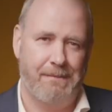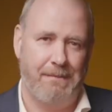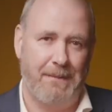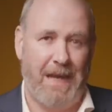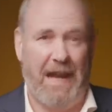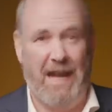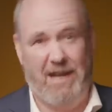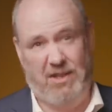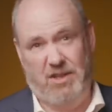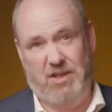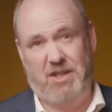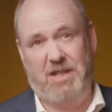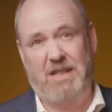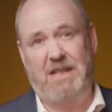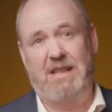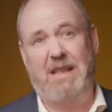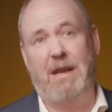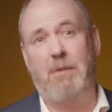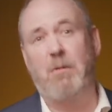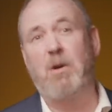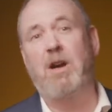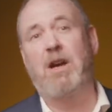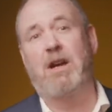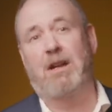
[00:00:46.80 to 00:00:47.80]
Actually, there
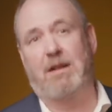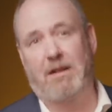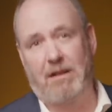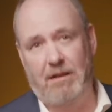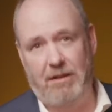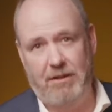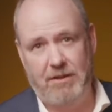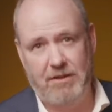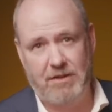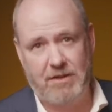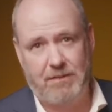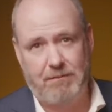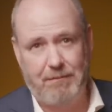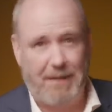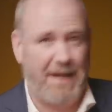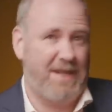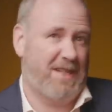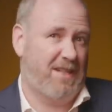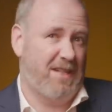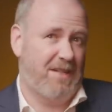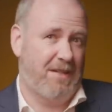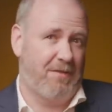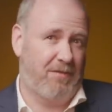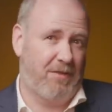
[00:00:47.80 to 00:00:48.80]
were clues,
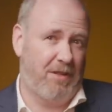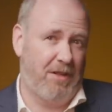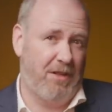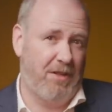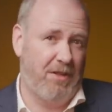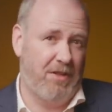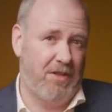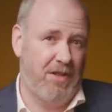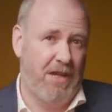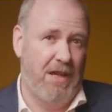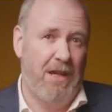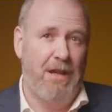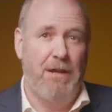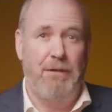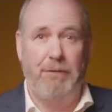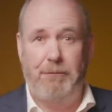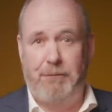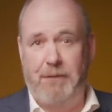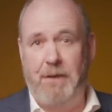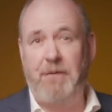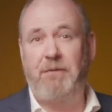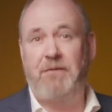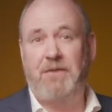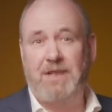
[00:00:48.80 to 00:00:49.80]
masses of clues.
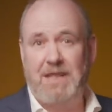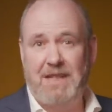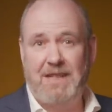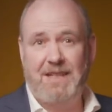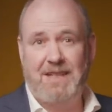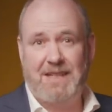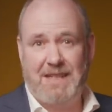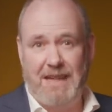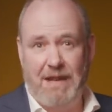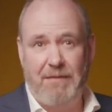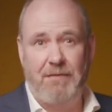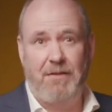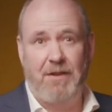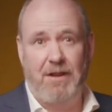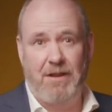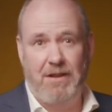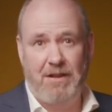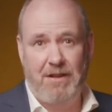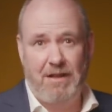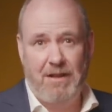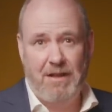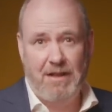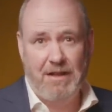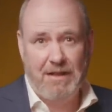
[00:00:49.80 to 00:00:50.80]
57
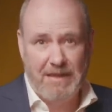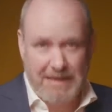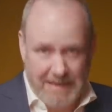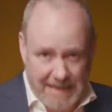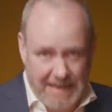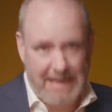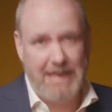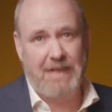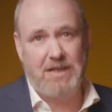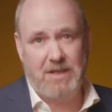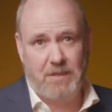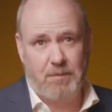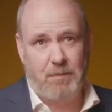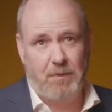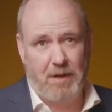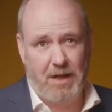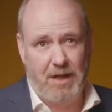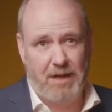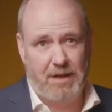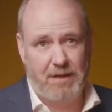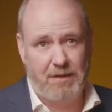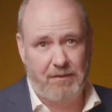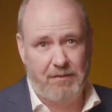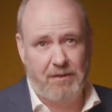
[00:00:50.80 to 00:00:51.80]
years
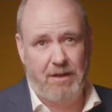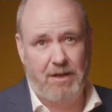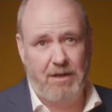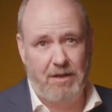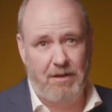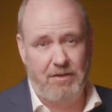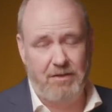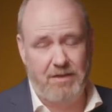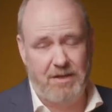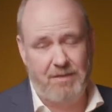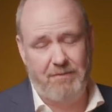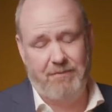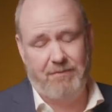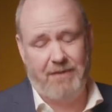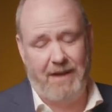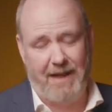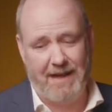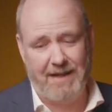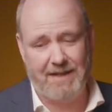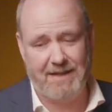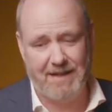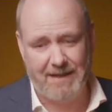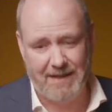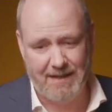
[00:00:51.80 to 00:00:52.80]
worth of clues, in
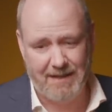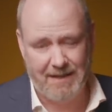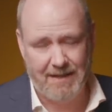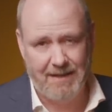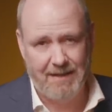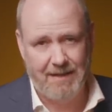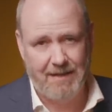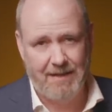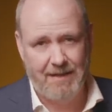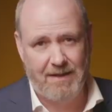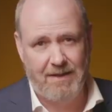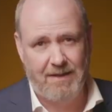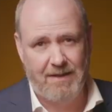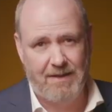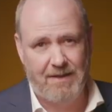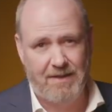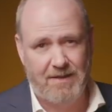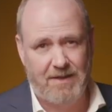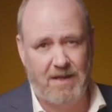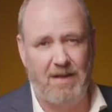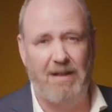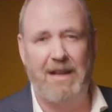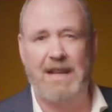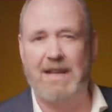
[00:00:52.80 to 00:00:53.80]
fact.
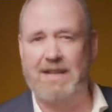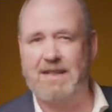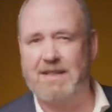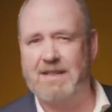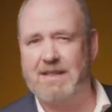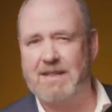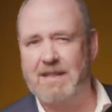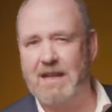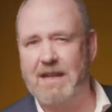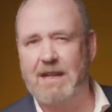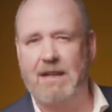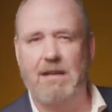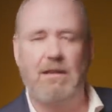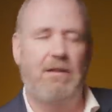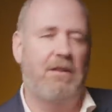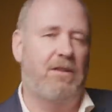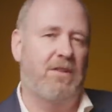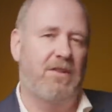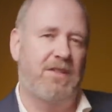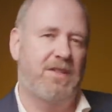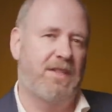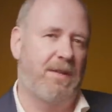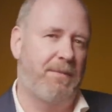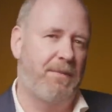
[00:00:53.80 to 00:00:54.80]
So let's take a look
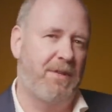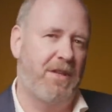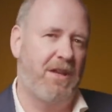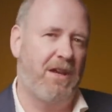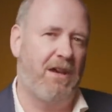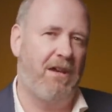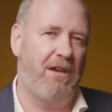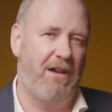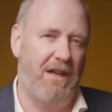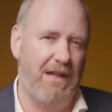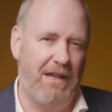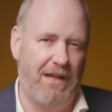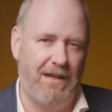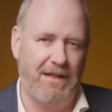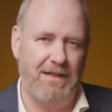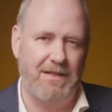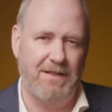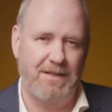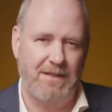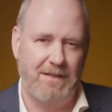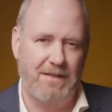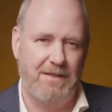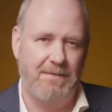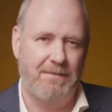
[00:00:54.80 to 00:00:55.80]
at some of the
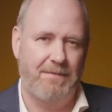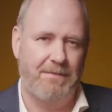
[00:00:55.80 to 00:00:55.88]
highlights.